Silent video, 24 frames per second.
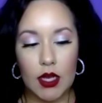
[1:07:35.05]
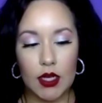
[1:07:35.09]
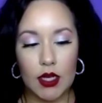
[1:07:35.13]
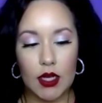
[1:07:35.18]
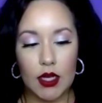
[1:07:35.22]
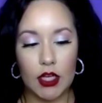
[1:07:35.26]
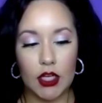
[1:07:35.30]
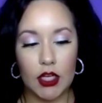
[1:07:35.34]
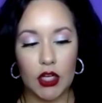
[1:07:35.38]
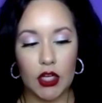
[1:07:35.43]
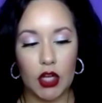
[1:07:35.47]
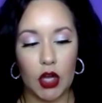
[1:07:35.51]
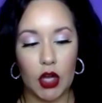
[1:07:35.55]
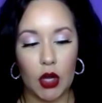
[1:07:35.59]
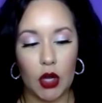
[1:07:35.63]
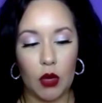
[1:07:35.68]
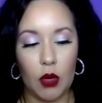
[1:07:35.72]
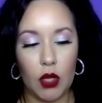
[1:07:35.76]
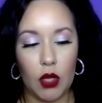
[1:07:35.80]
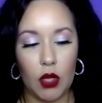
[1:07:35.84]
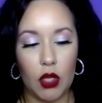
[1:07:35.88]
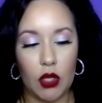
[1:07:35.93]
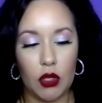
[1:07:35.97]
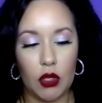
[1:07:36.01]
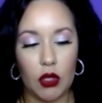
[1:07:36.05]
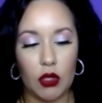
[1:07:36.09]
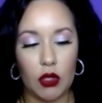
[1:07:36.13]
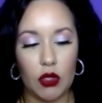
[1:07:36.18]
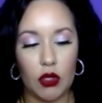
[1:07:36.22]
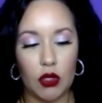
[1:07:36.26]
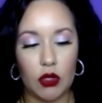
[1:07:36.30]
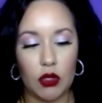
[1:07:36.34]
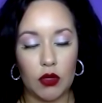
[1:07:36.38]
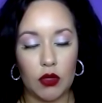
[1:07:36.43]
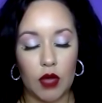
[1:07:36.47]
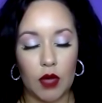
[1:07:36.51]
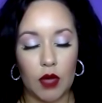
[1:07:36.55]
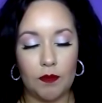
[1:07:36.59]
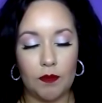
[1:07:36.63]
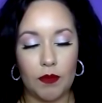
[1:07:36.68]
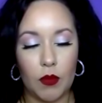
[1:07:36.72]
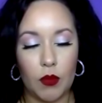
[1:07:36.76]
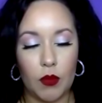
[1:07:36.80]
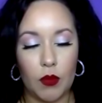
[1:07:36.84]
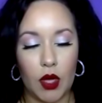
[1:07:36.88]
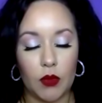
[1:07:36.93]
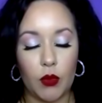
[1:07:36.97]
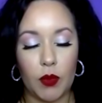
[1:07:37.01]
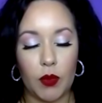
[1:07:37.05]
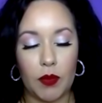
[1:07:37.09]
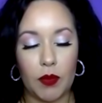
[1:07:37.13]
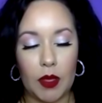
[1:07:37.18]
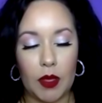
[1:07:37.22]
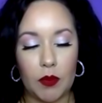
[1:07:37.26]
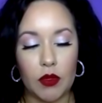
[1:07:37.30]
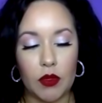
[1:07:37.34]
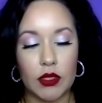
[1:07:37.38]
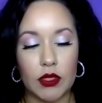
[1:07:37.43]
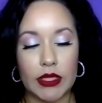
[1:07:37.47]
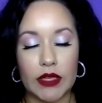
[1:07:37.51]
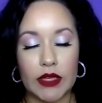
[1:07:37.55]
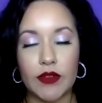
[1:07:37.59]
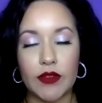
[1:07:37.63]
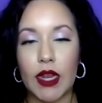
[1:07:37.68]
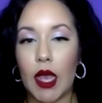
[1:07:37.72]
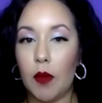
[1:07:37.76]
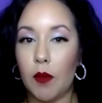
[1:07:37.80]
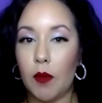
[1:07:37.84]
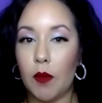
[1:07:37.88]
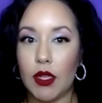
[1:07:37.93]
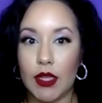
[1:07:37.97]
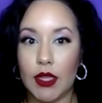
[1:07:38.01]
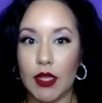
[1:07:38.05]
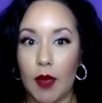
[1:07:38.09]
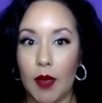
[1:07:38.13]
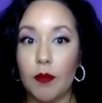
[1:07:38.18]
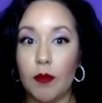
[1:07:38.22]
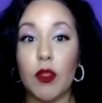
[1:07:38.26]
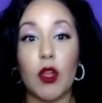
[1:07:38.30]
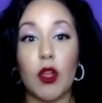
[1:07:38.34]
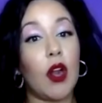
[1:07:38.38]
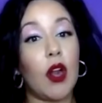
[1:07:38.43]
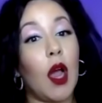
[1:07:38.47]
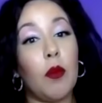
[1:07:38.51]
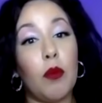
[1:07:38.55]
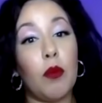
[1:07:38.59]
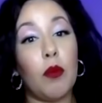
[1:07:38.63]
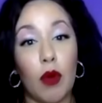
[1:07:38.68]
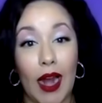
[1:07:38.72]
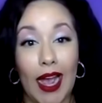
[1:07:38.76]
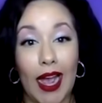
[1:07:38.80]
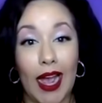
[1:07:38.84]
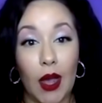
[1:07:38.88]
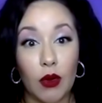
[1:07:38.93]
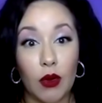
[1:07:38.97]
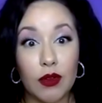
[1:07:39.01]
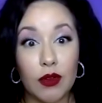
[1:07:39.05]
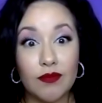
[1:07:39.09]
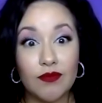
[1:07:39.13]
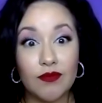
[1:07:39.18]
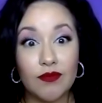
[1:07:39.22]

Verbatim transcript: you know, when people leave an MLM, they're not proud